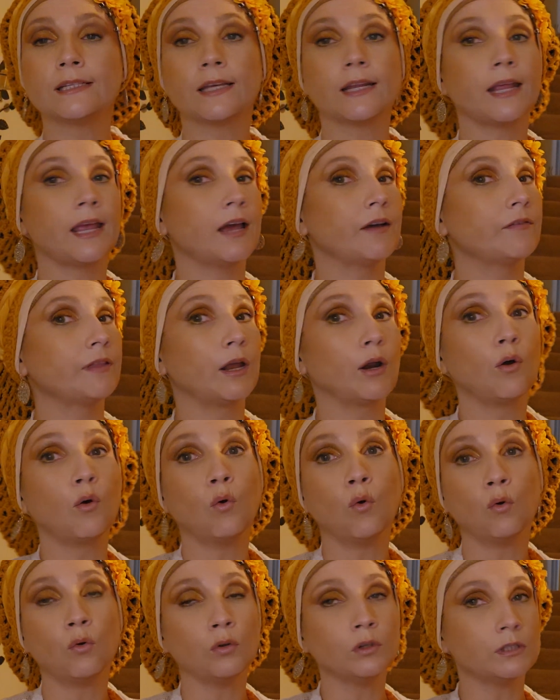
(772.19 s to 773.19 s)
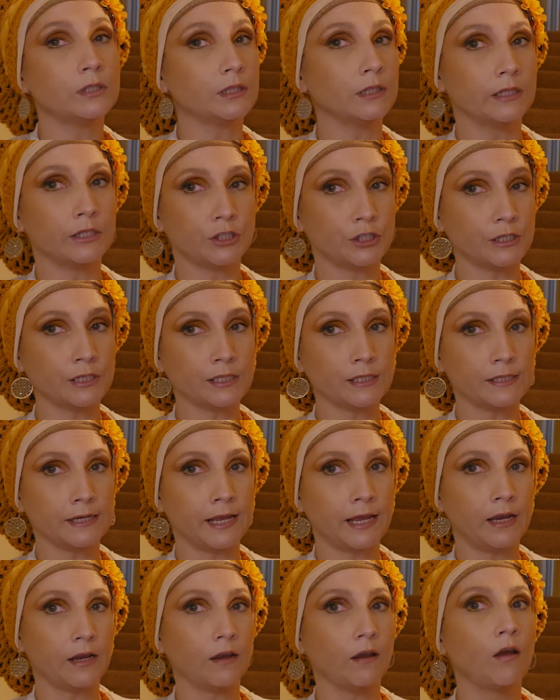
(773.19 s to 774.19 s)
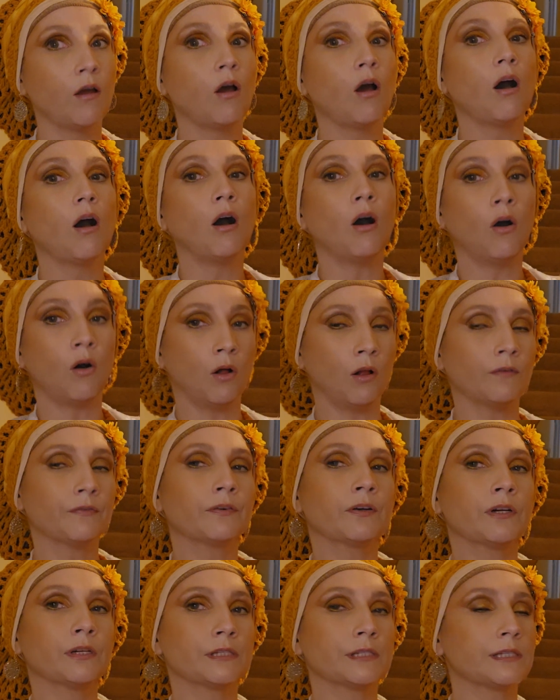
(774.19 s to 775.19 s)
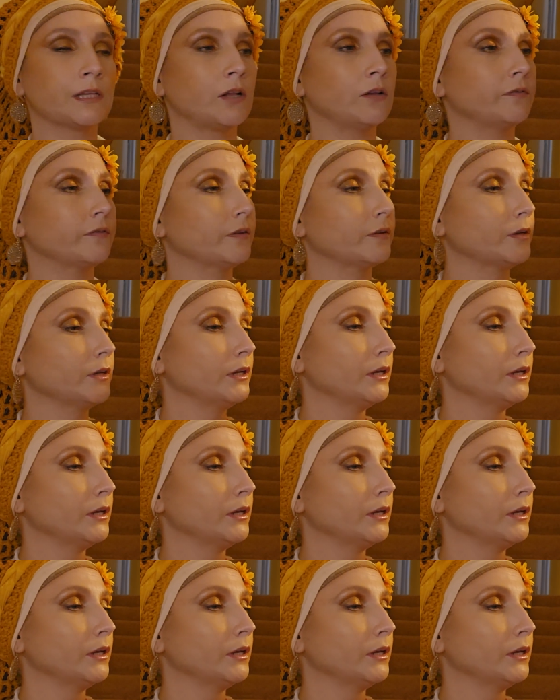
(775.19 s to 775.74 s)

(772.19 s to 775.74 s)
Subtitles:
going to have that whole delicious snack all for herself.